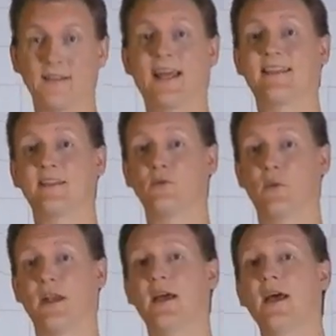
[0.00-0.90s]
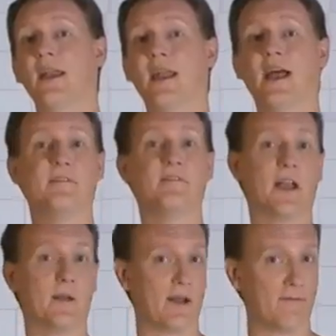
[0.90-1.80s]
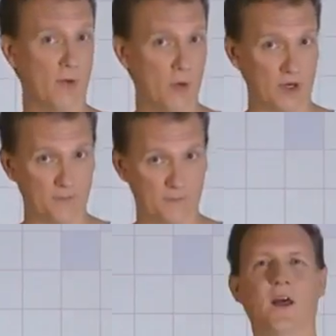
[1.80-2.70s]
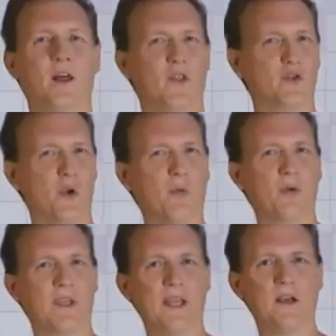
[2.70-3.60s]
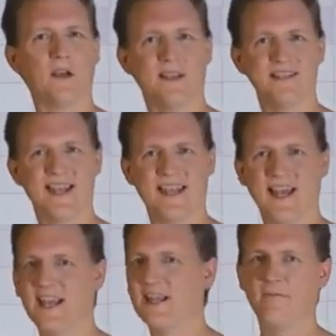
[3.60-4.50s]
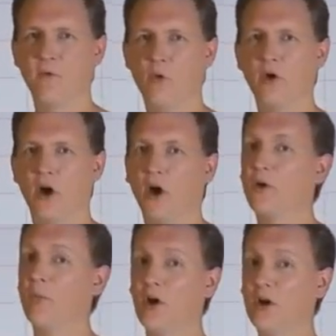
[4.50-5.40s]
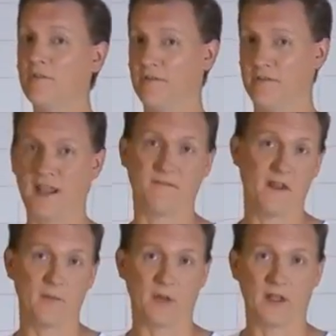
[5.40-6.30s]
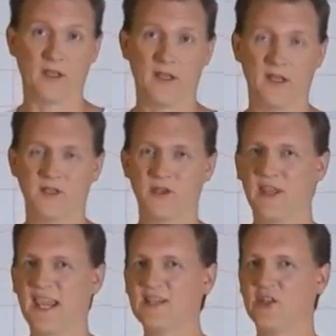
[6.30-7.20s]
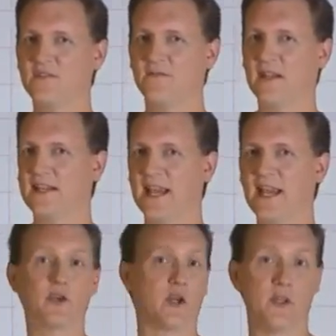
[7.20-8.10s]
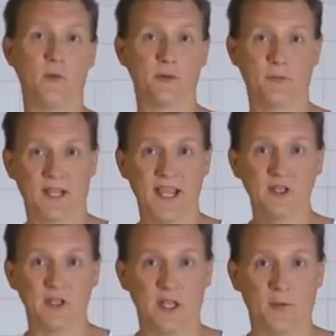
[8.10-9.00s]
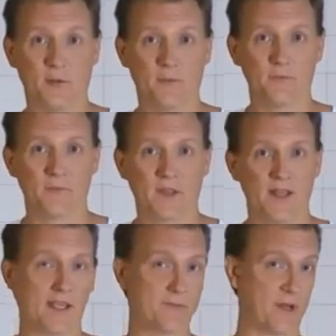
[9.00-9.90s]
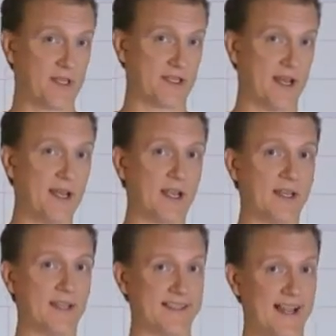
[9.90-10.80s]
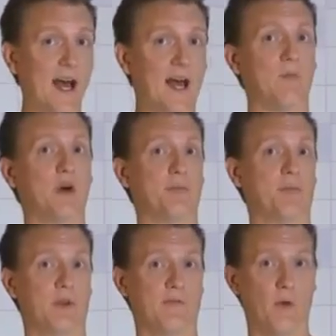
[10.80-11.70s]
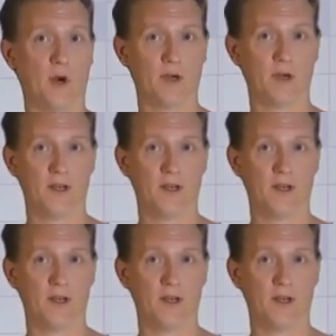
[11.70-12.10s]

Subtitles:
Like this one, 9 divided by 4. The trouble here is that 9 and 4 aren't part of a fact family, so you can't just find the answer on the multiplication table. That's because 9 is not a multiple of 4.